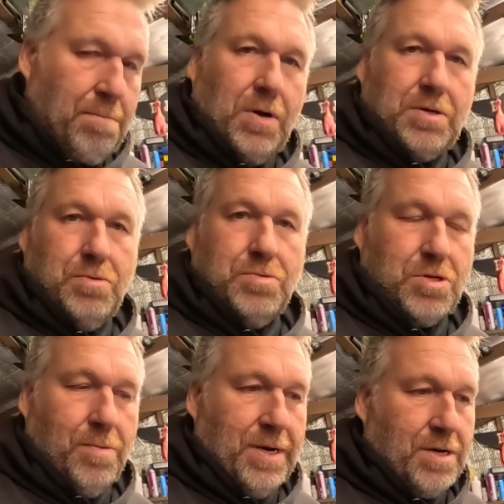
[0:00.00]

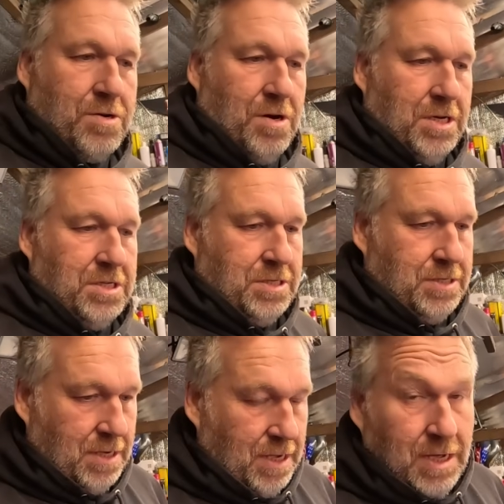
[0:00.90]
Michael's coming
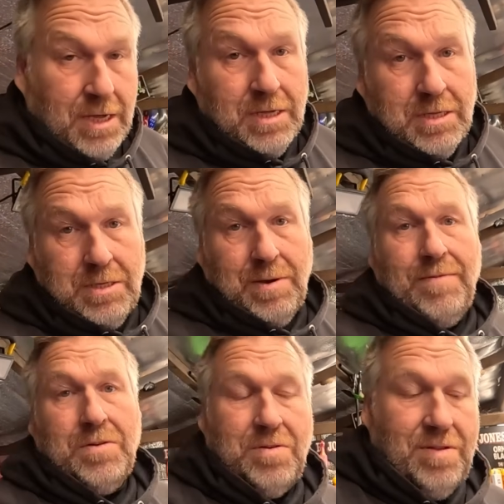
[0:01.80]
across to
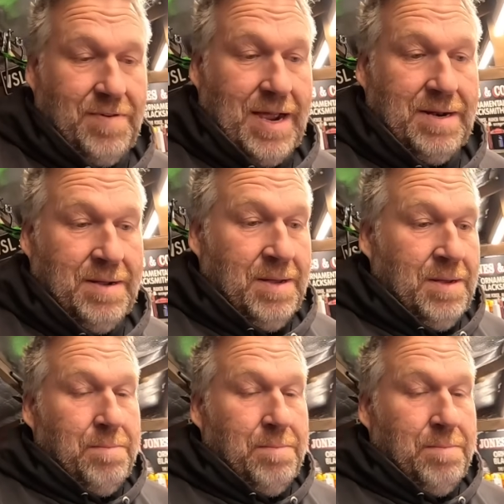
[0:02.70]
have a look at the van.